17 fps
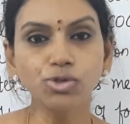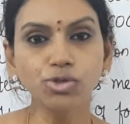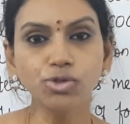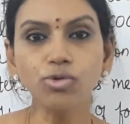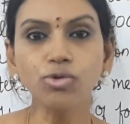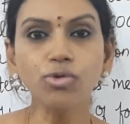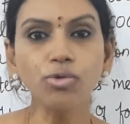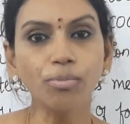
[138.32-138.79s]

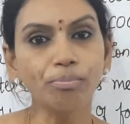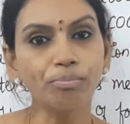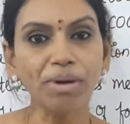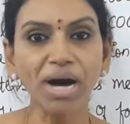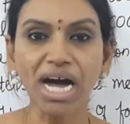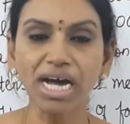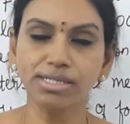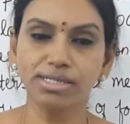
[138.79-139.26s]
2
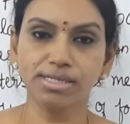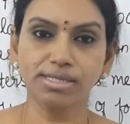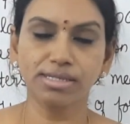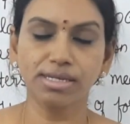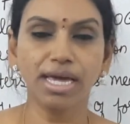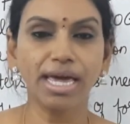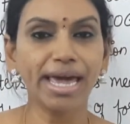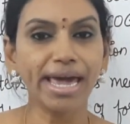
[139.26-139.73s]

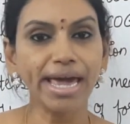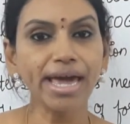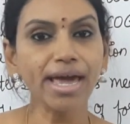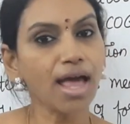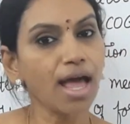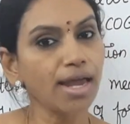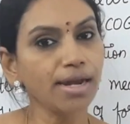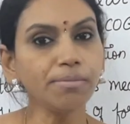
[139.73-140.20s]
parts,
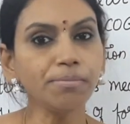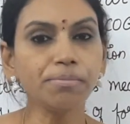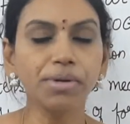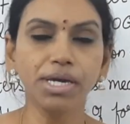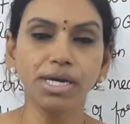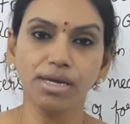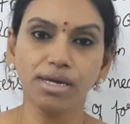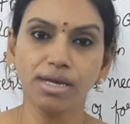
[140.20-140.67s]
A and
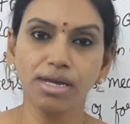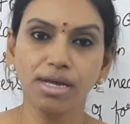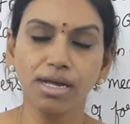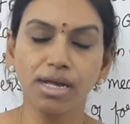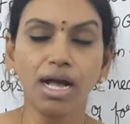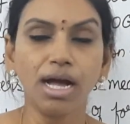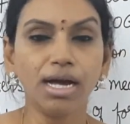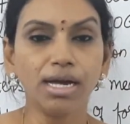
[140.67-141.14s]
B.
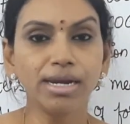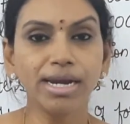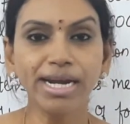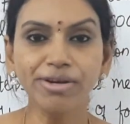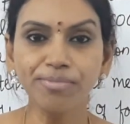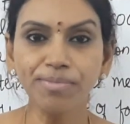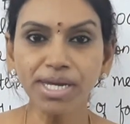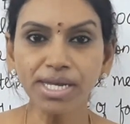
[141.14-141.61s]

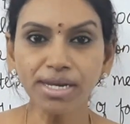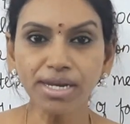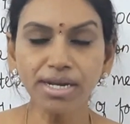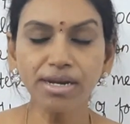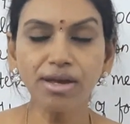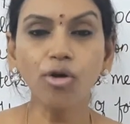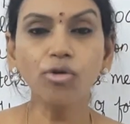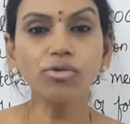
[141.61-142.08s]
Let me
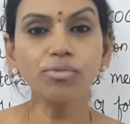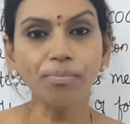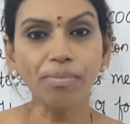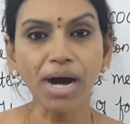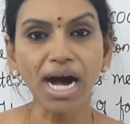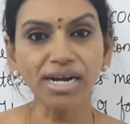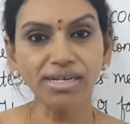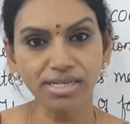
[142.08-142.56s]
read out
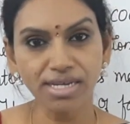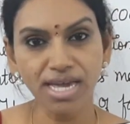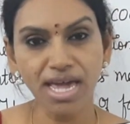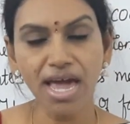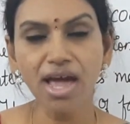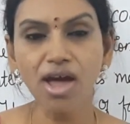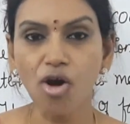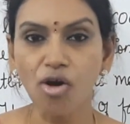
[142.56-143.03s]
part
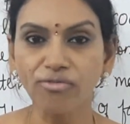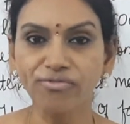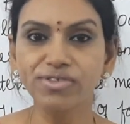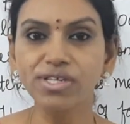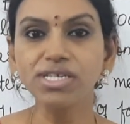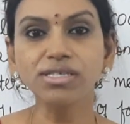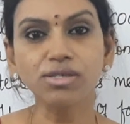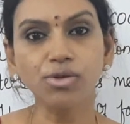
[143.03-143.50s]
A
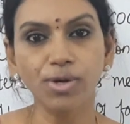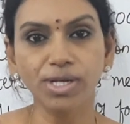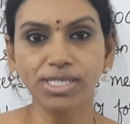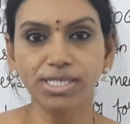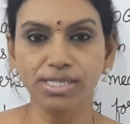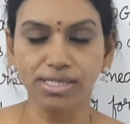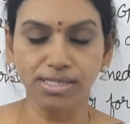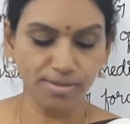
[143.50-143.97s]
of this
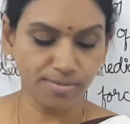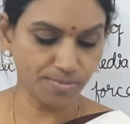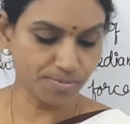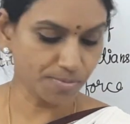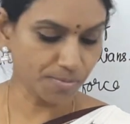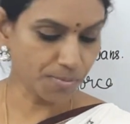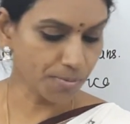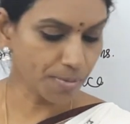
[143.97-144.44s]
question.
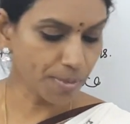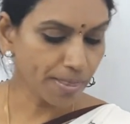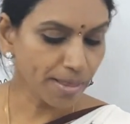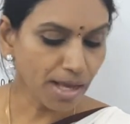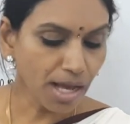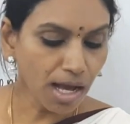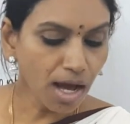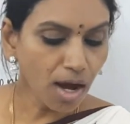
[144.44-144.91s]

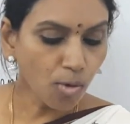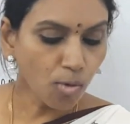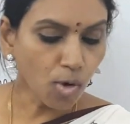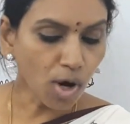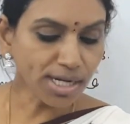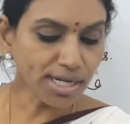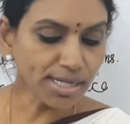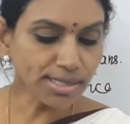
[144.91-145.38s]

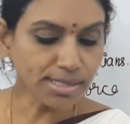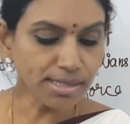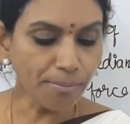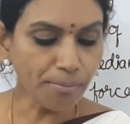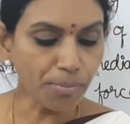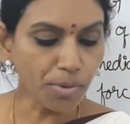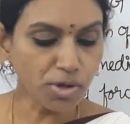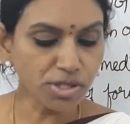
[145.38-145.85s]
What is the
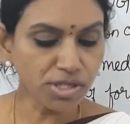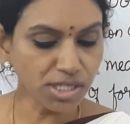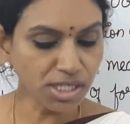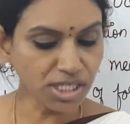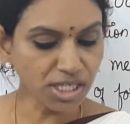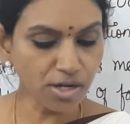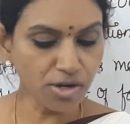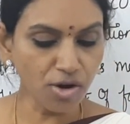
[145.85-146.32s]

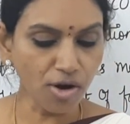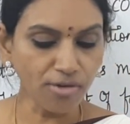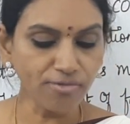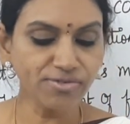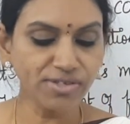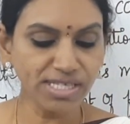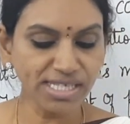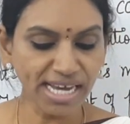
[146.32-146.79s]
position of
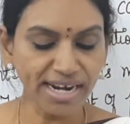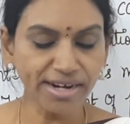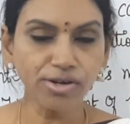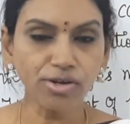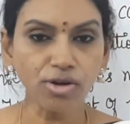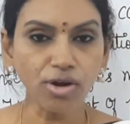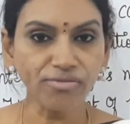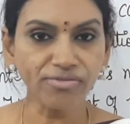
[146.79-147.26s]

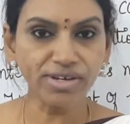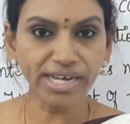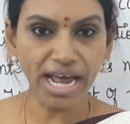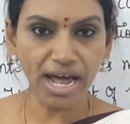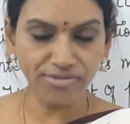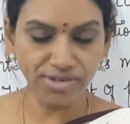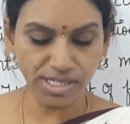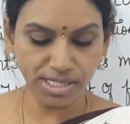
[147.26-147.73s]
center of
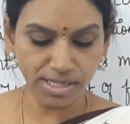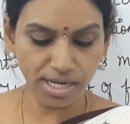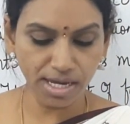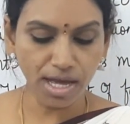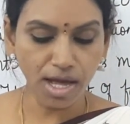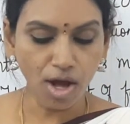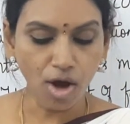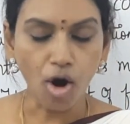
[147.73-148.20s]

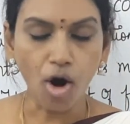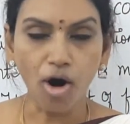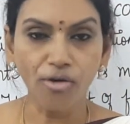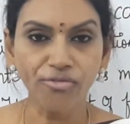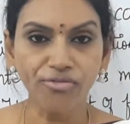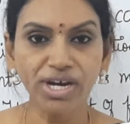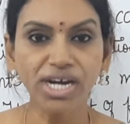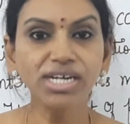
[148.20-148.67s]
gravity
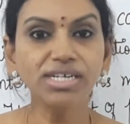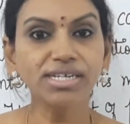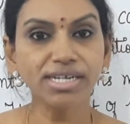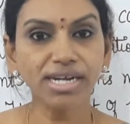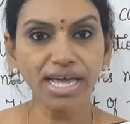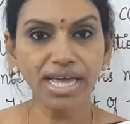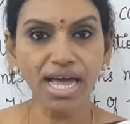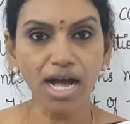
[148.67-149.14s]
of a
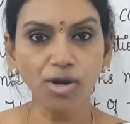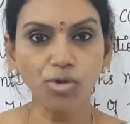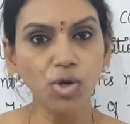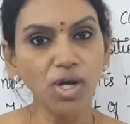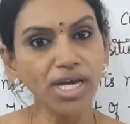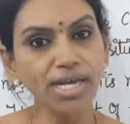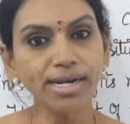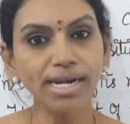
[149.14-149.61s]

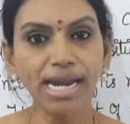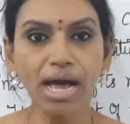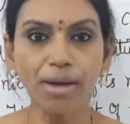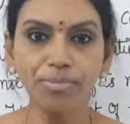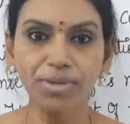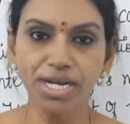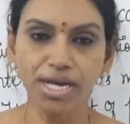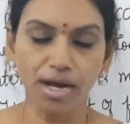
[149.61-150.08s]
triangular
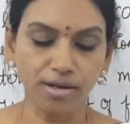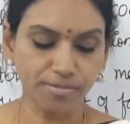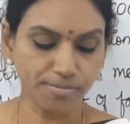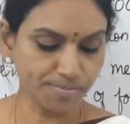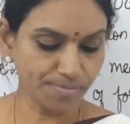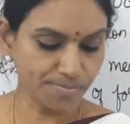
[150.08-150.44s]
lamina?